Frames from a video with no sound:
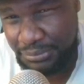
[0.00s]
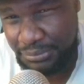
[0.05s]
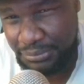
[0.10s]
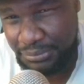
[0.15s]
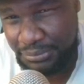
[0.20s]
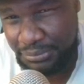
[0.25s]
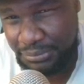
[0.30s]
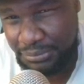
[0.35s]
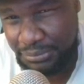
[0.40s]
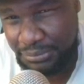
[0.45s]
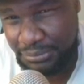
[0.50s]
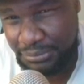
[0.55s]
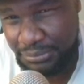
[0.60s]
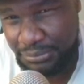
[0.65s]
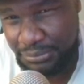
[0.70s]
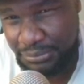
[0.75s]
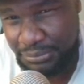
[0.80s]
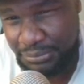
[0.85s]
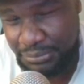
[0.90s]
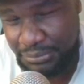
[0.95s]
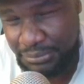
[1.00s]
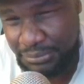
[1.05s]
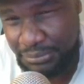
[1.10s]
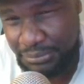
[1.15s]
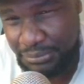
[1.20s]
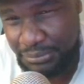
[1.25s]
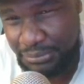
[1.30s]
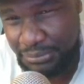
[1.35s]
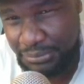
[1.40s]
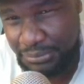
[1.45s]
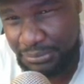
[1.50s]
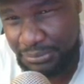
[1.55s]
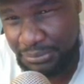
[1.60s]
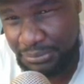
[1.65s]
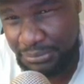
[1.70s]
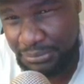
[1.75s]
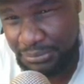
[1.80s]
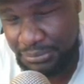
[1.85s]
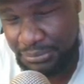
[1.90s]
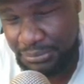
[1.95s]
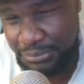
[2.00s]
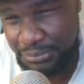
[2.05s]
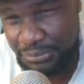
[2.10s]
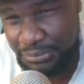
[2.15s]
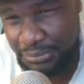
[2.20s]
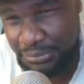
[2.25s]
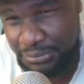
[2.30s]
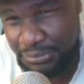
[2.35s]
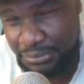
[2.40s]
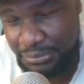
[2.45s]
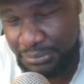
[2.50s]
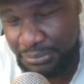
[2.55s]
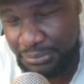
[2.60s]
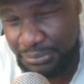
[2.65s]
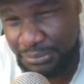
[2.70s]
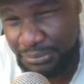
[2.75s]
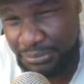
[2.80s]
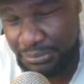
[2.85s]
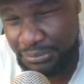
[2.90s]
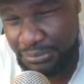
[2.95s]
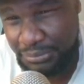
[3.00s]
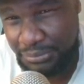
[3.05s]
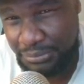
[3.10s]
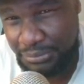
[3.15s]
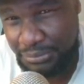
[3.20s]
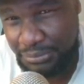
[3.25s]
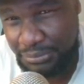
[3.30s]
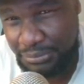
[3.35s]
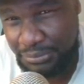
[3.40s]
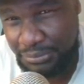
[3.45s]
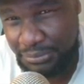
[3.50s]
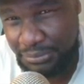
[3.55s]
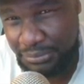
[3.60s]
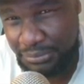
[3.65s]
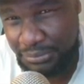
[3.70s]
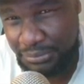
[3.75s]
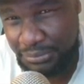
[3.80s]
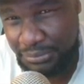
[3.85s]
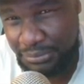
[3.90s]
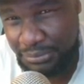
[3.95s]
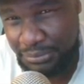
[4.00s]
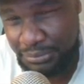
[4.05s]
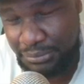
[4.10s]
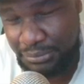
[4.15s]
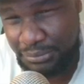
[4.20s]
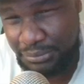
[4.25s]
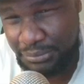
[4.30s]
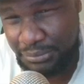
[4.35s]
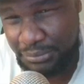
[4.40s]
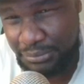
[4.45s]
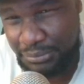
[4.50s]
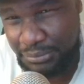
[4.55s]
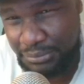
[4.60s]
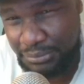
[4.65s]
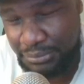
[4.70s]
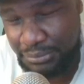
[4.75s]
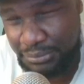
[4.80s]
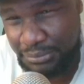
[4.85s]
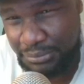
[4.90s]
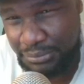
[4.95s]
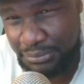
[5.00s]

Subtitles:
(not speaking)